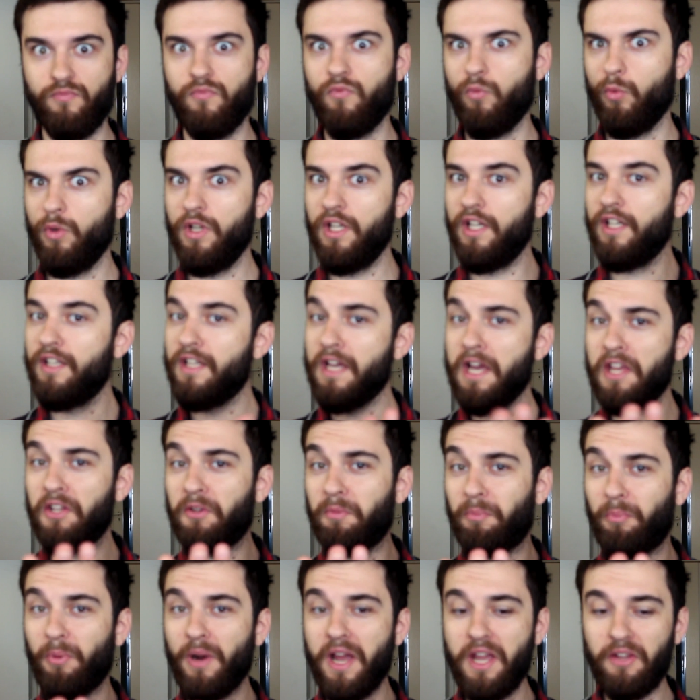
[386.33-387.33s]
really nice
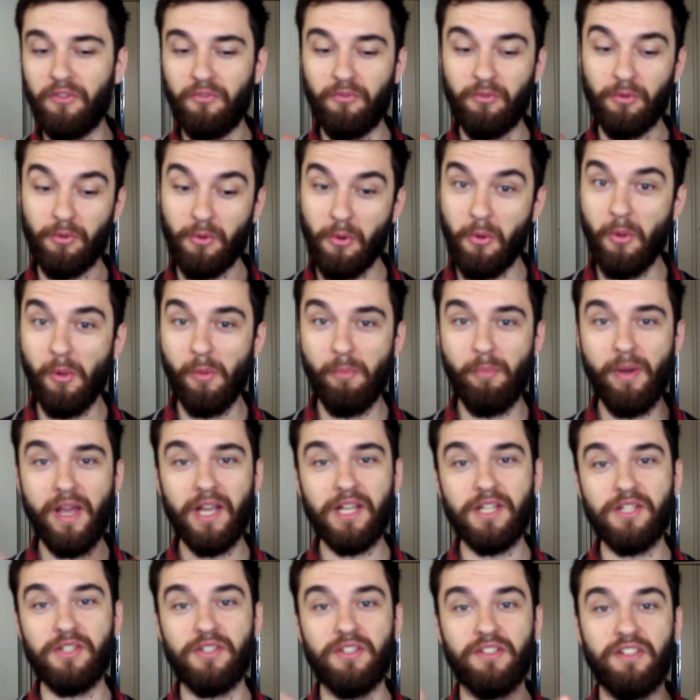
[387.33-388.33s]
price for the whole
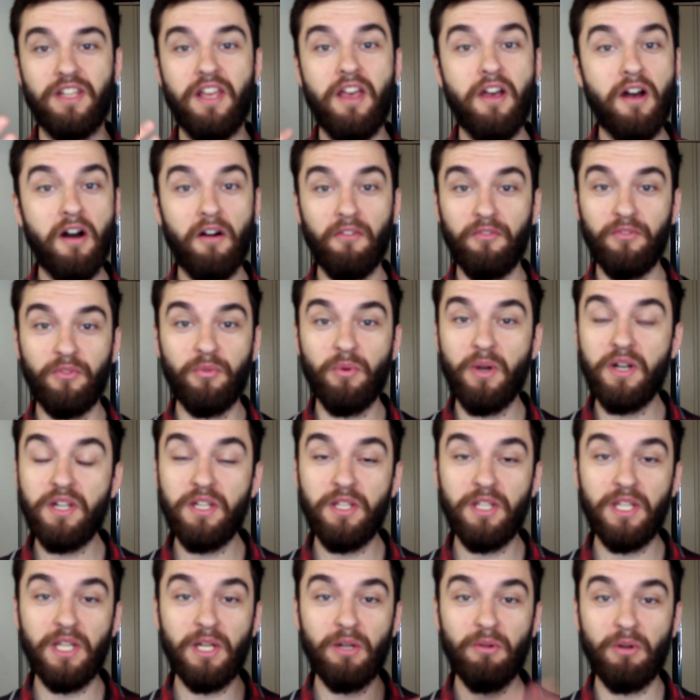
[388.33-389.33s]
package of
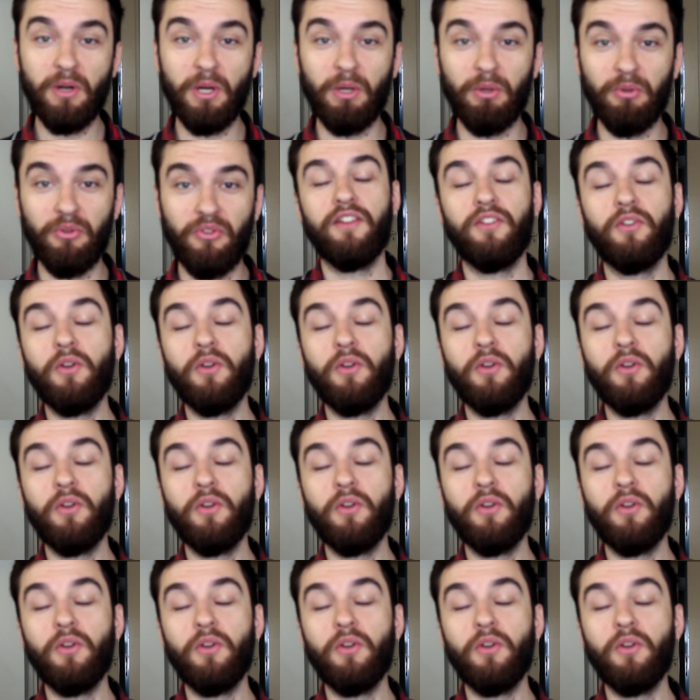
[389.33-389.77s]
€20.